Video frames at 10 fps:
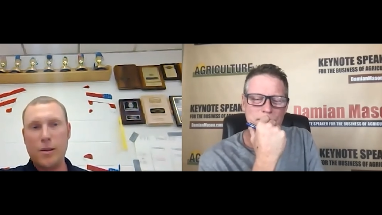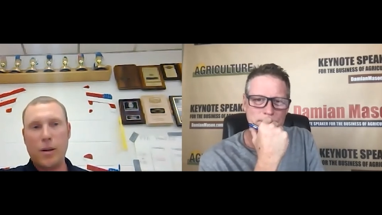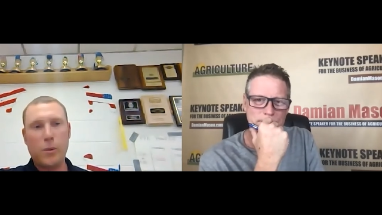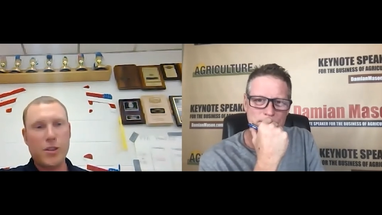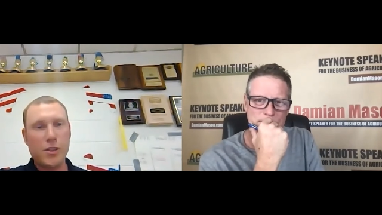
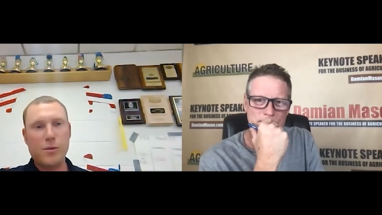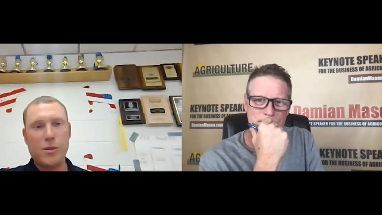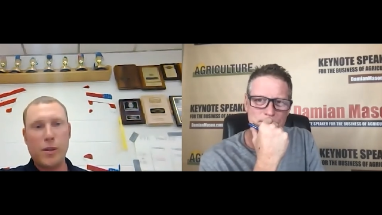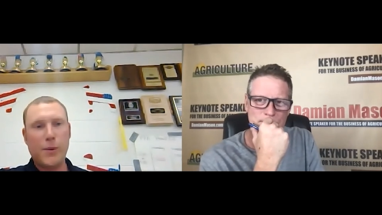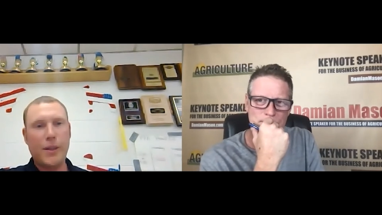Speaker 1: I wish there was a
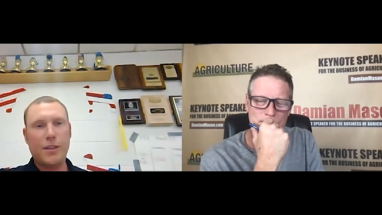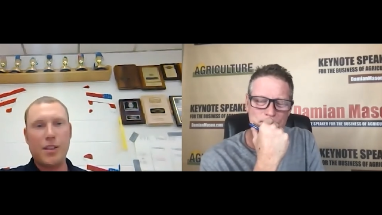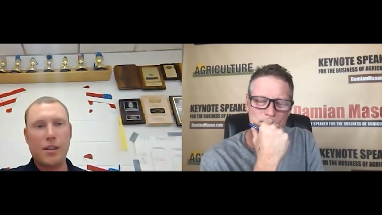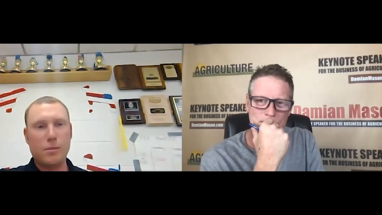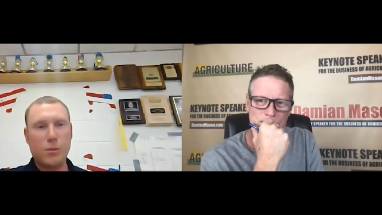way we could
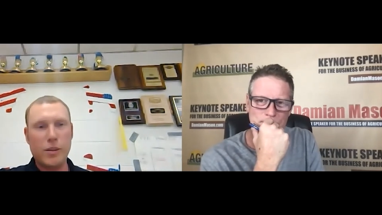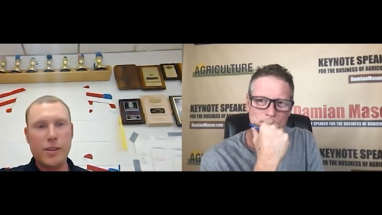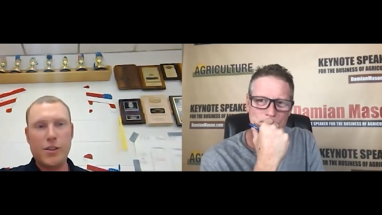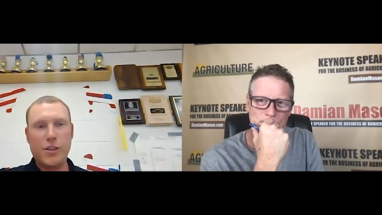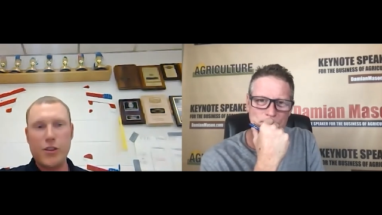set up more
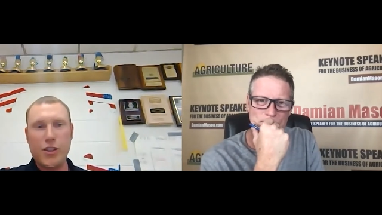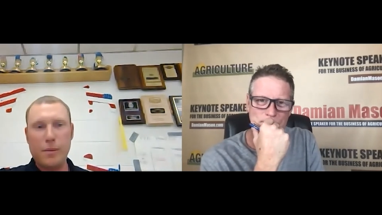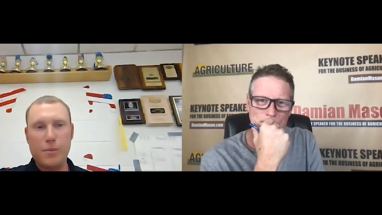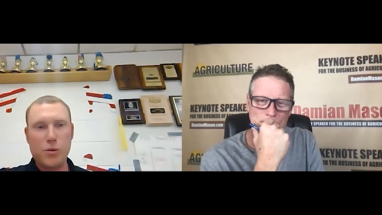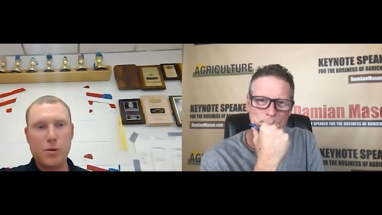
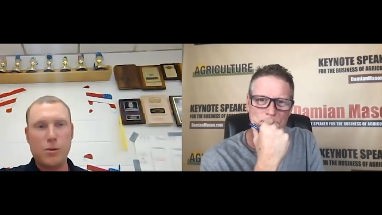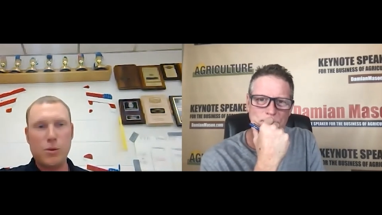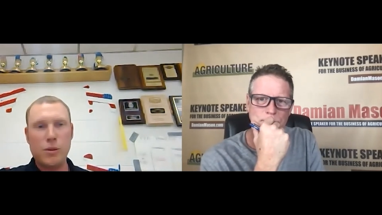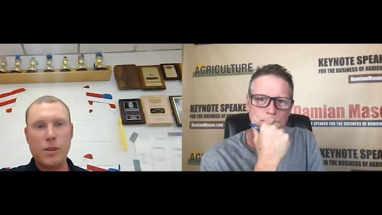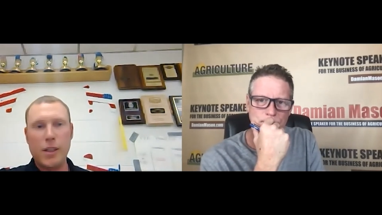internships or
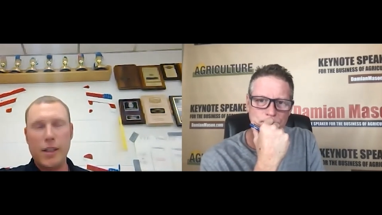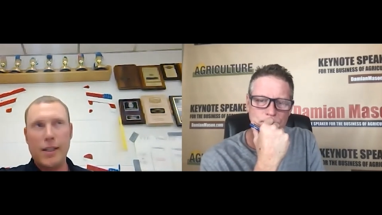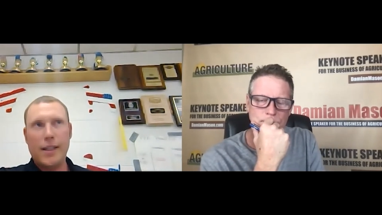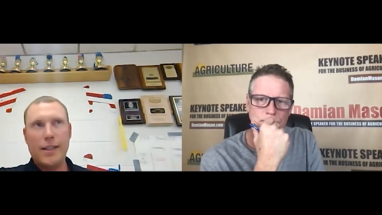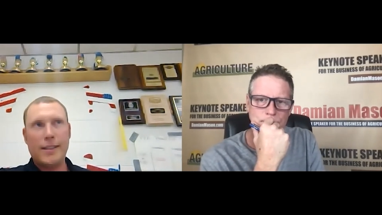more
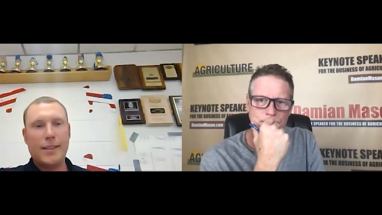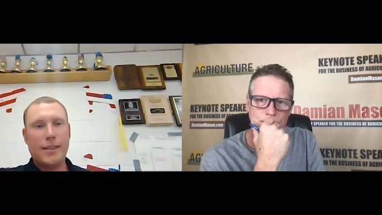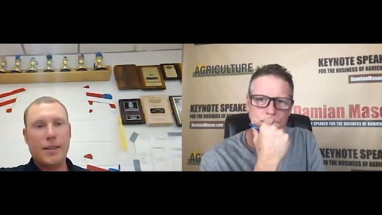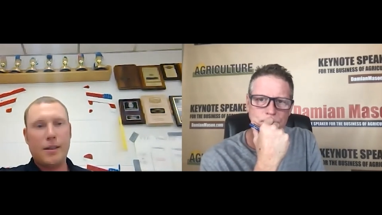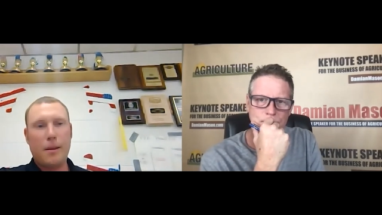
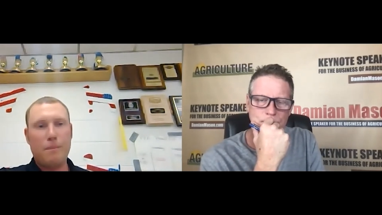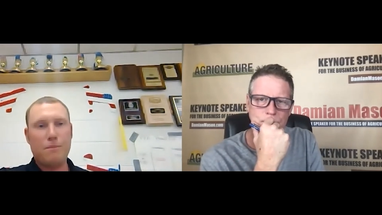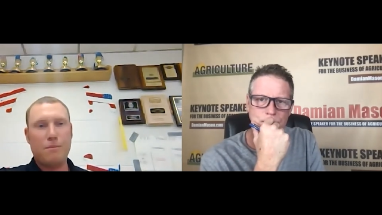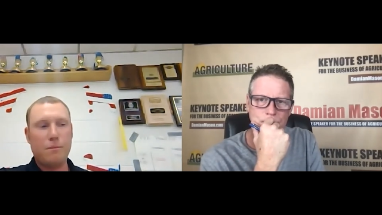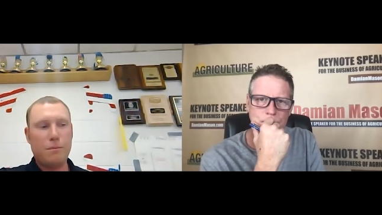uh,
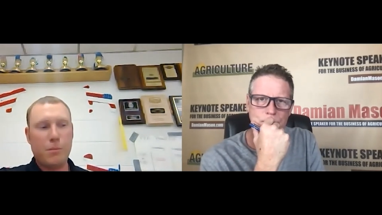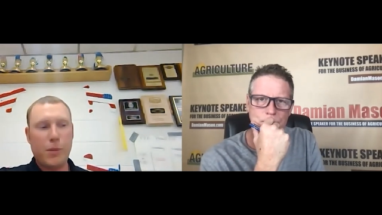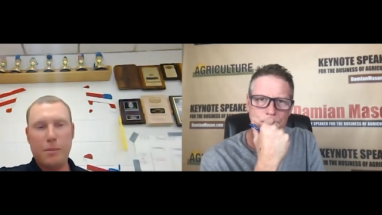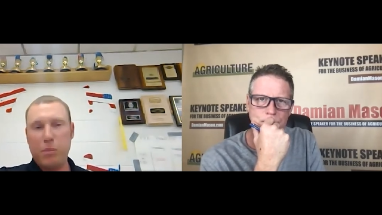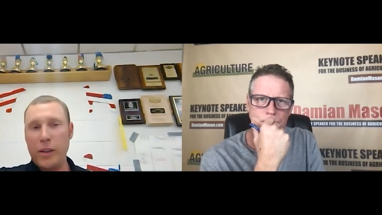
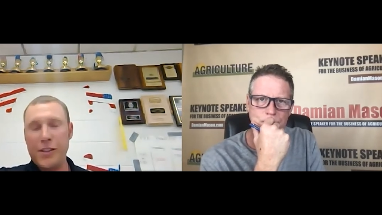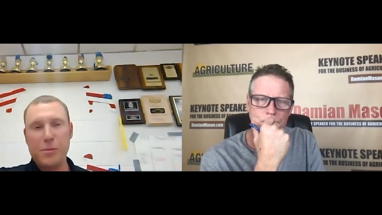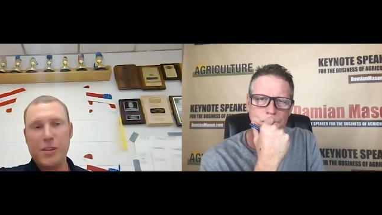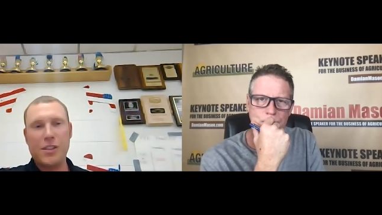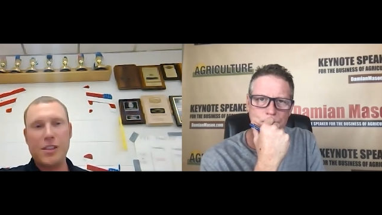paid
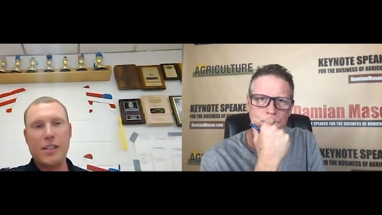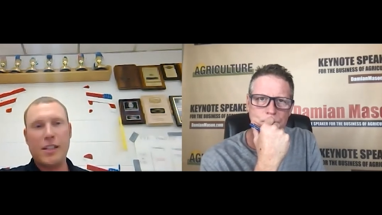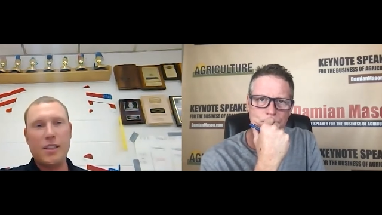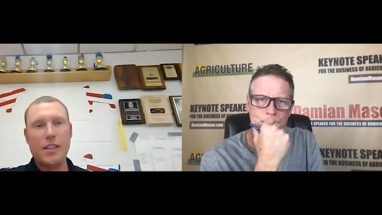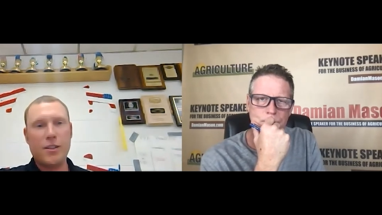placements to
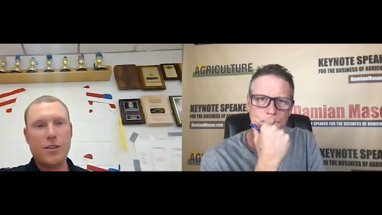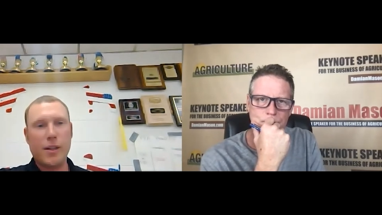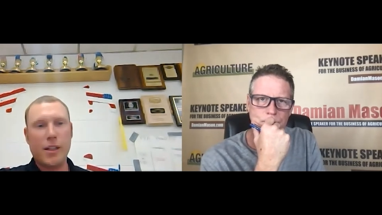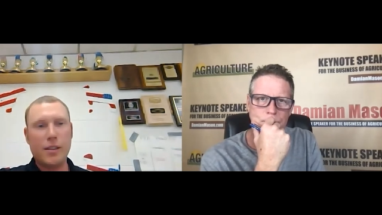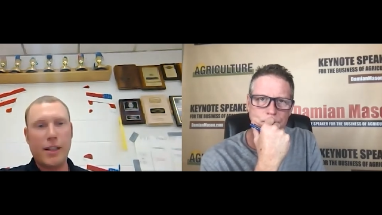take kids
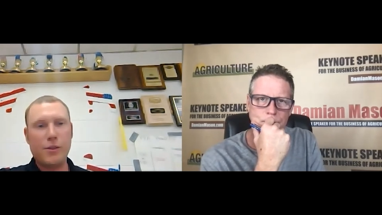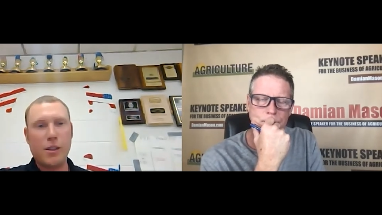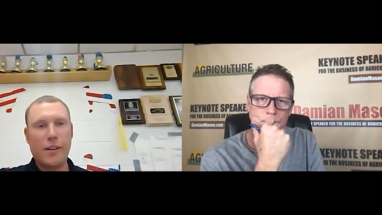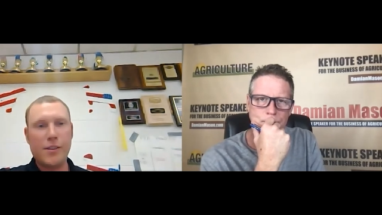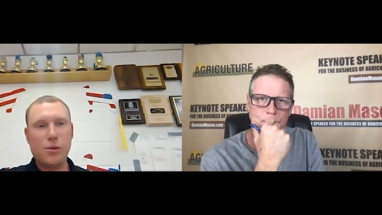directly after
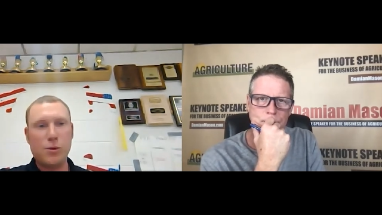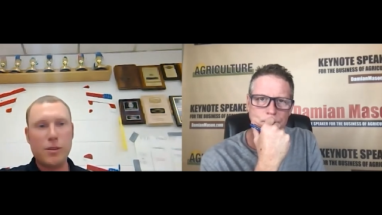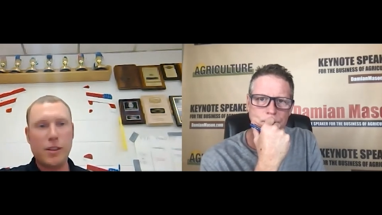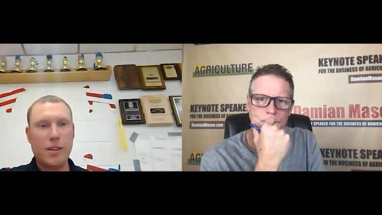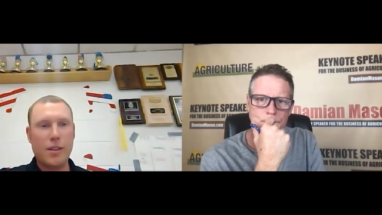high school
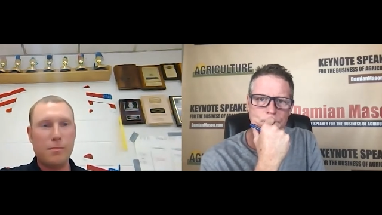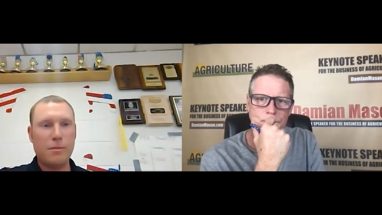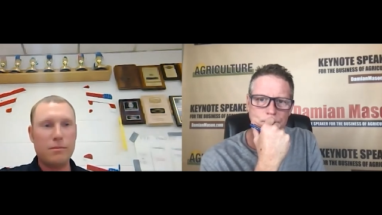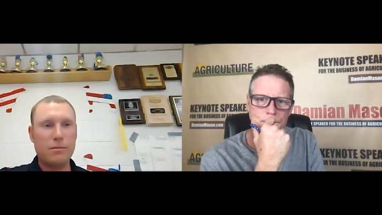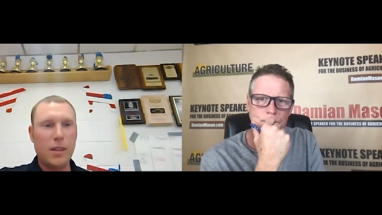and get
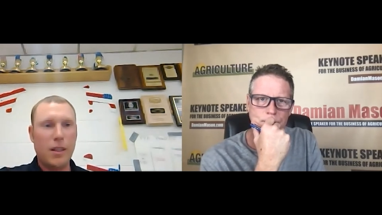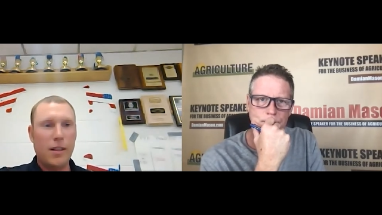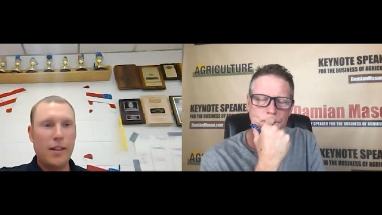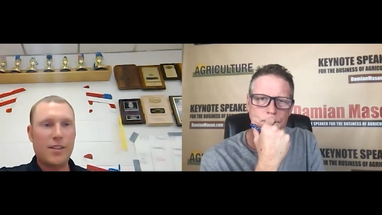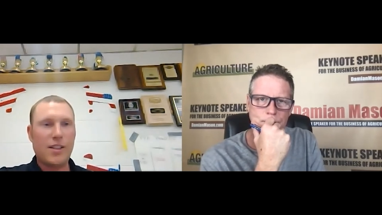them
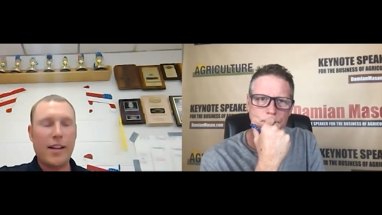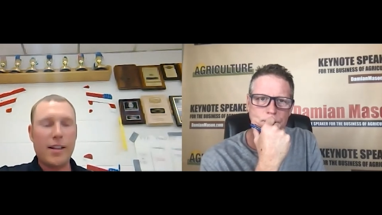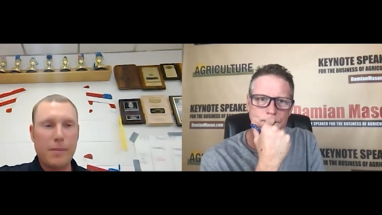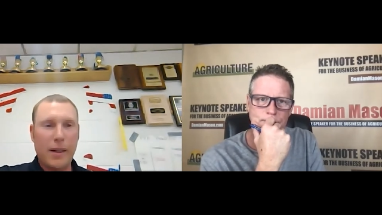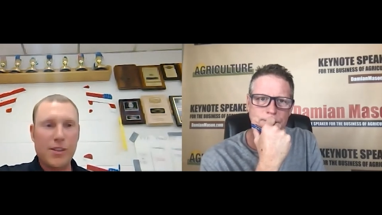
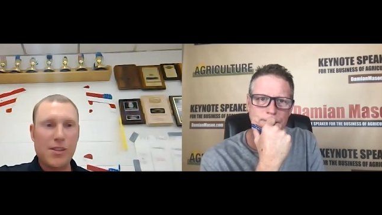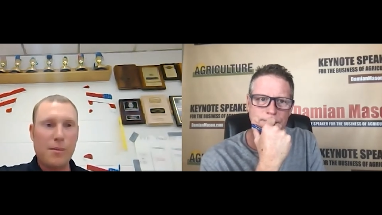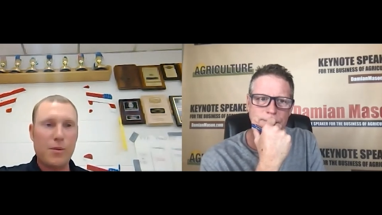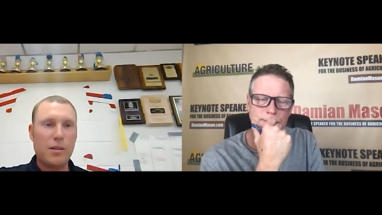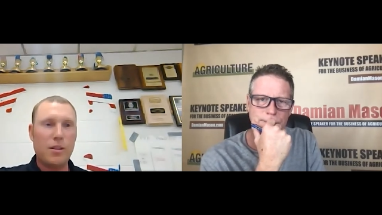excited about
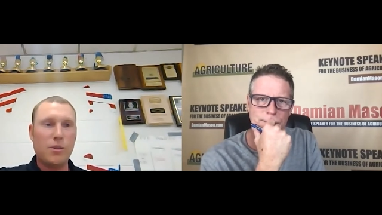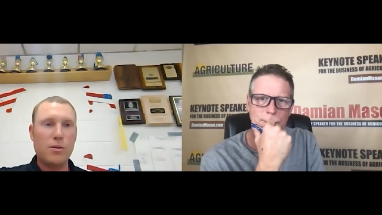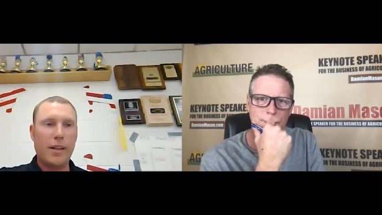something. You know,